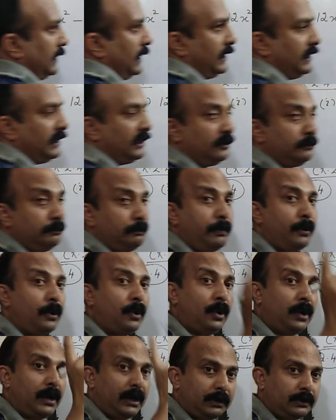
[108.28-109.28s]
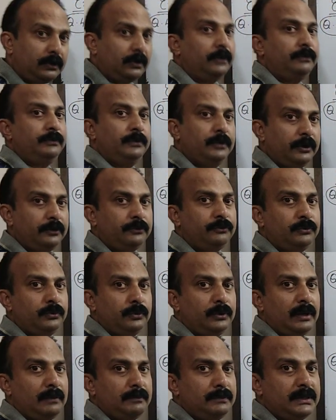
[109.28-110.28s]
that is product of those
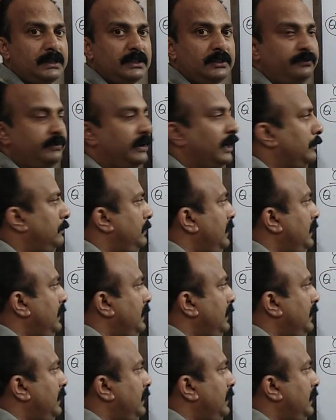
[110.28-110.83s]
two numbers, will